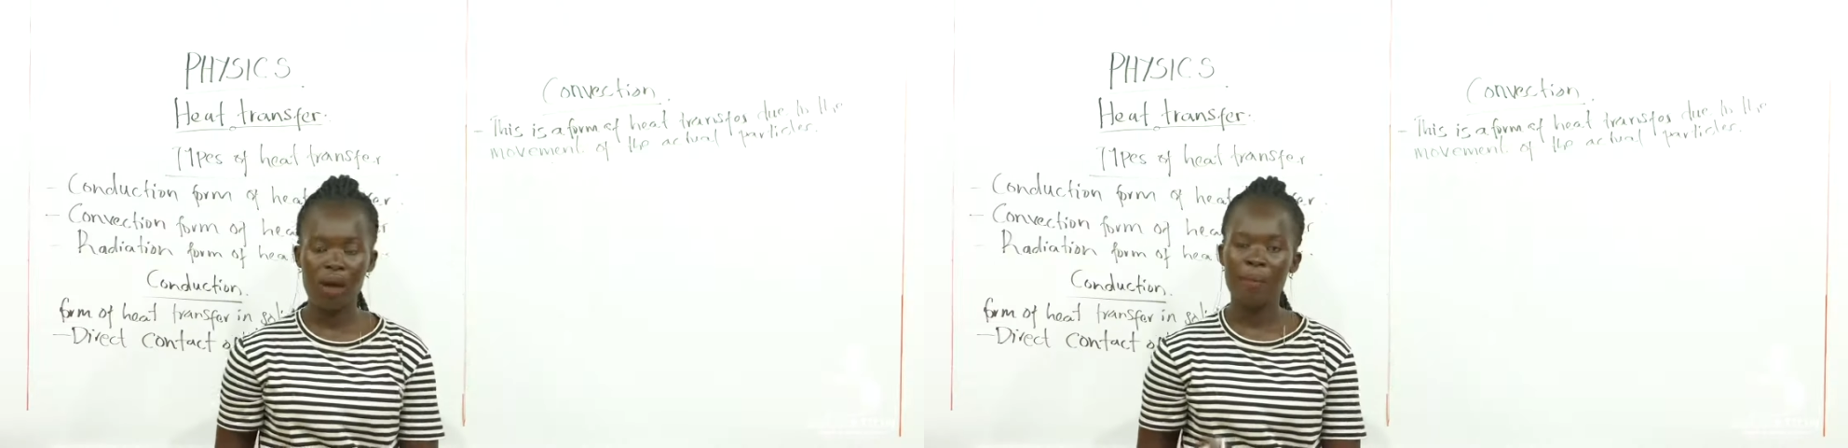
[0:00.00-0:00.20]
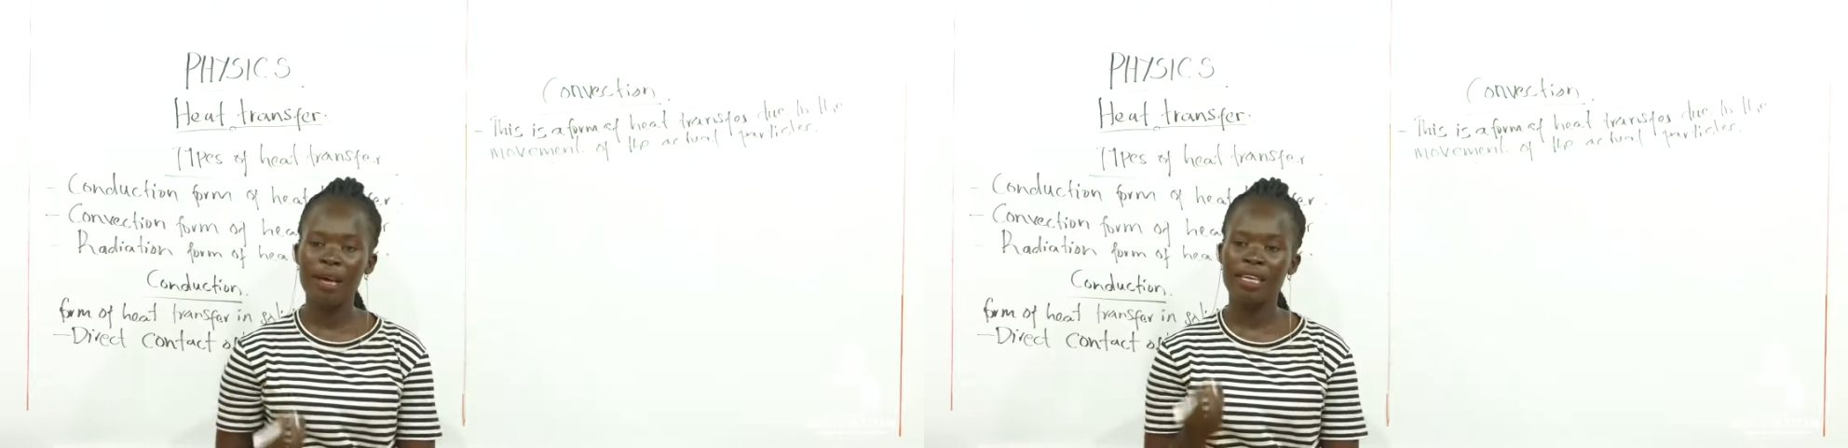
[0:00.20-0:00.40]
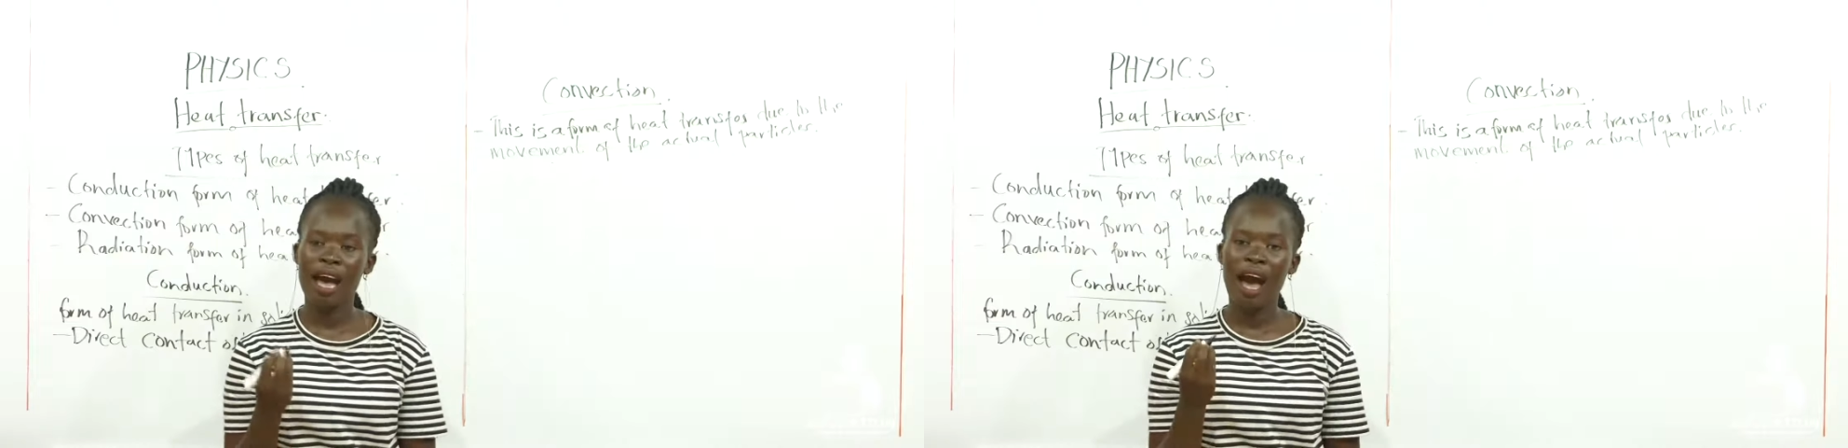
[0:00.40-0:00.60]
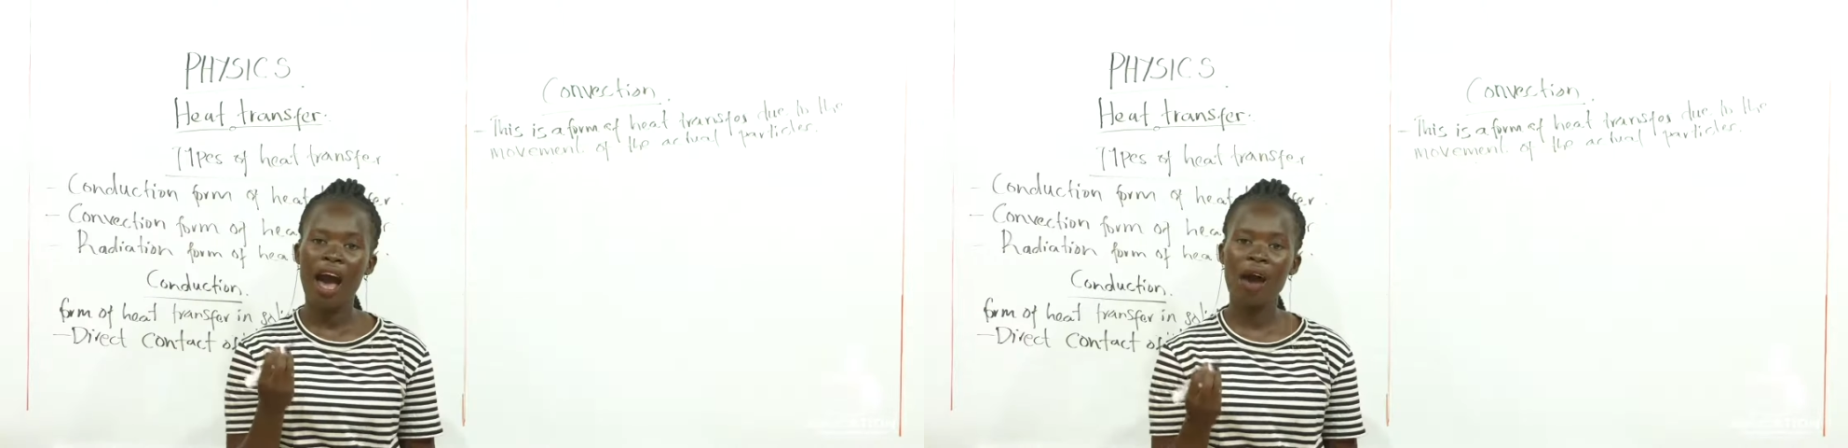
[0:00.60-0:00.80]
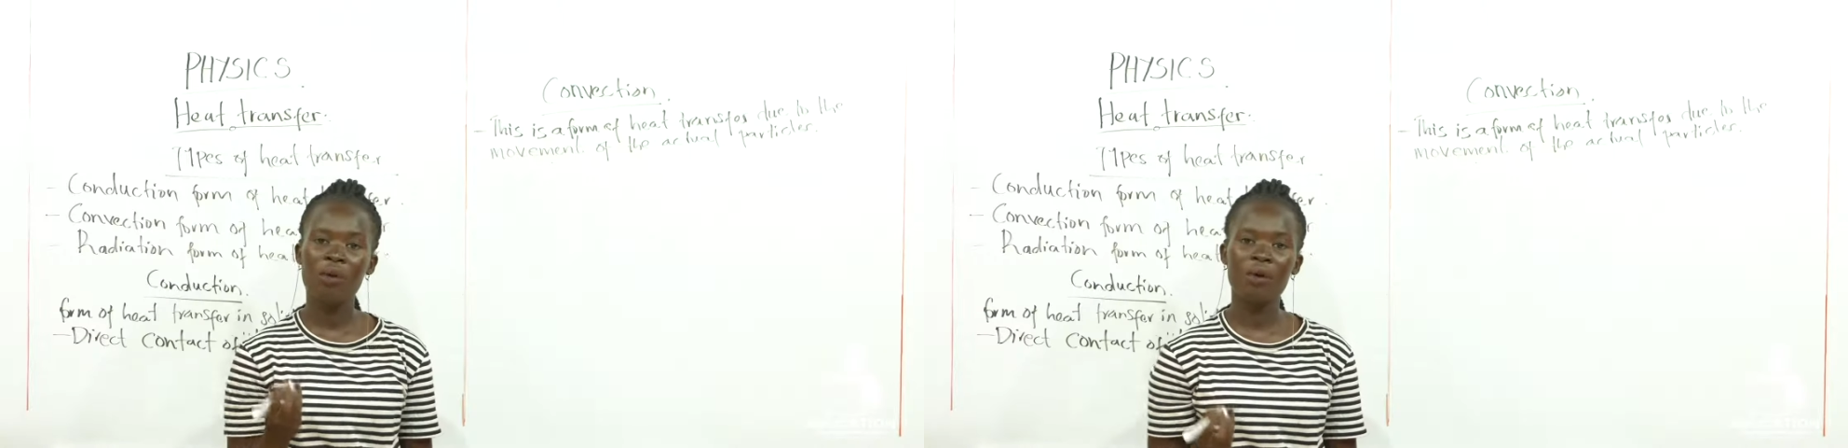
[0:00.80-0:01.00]
But
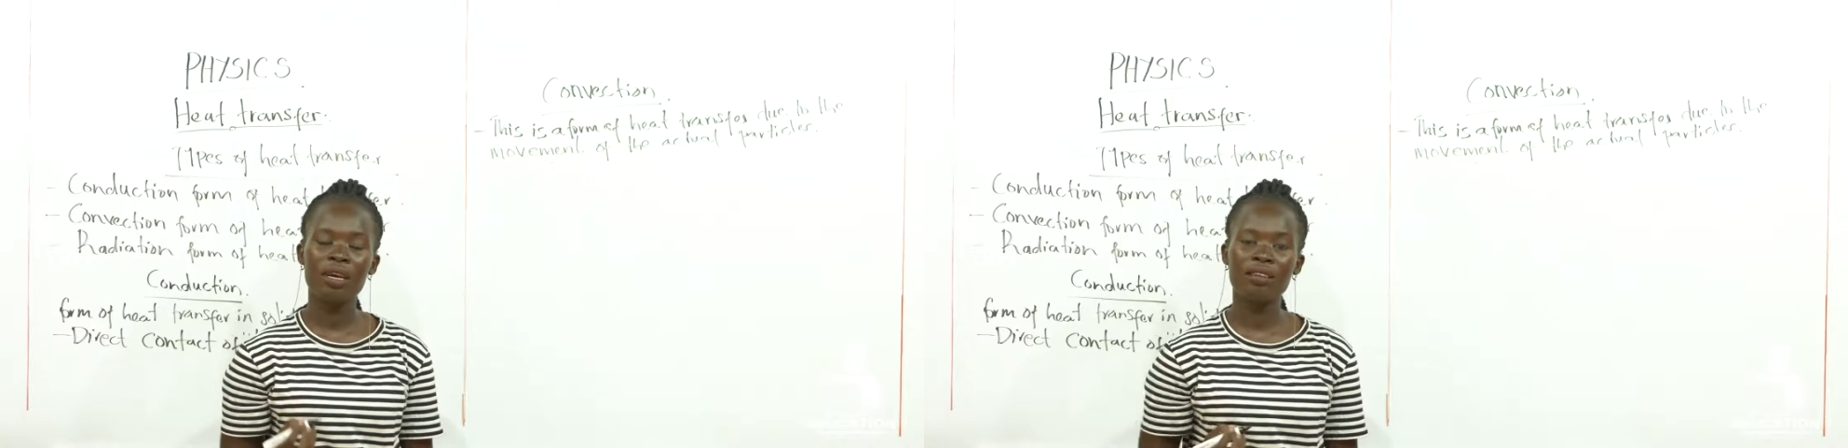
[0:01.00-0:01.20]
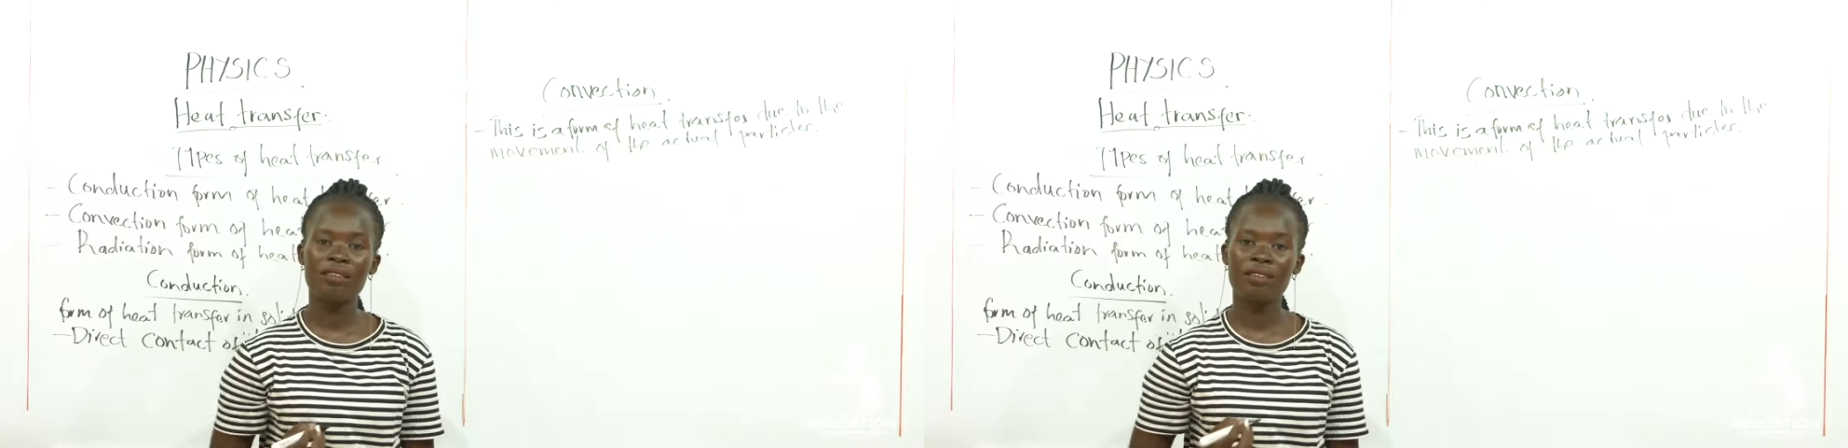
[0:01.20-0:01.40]
how is